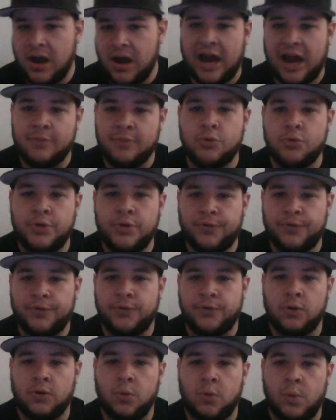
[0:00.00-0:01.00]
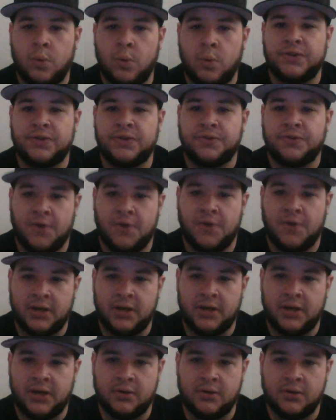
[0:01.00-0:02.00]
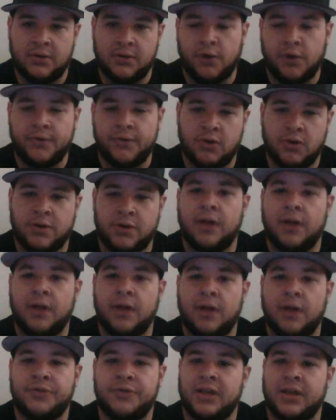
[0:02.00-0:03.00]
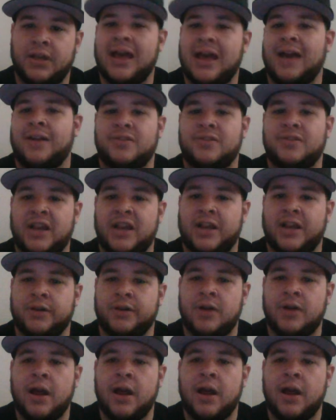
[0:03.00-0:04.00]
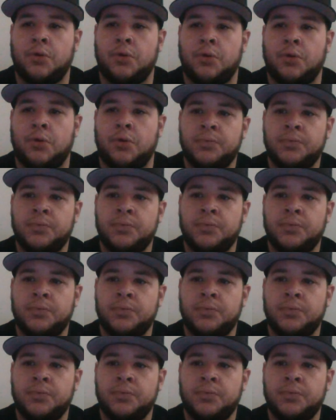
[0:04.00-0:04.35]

I'm rooting for a women's fight involving Ronda Rousey to get out of the 2nd round